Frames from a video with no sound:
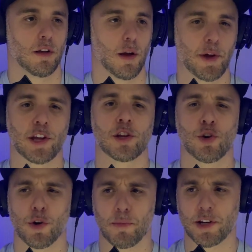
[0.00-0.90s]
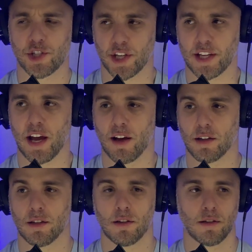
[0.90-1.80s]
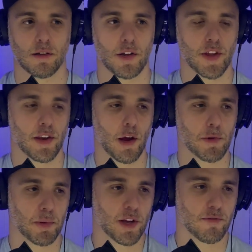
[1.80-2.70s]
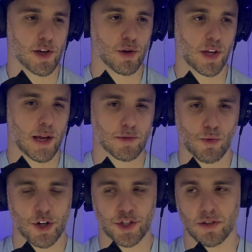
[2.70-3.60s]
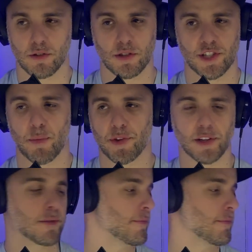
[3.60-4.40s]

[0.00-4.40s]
I'm like, you going to bed? She's like, yeah. And then I'll be playing video games or watching something,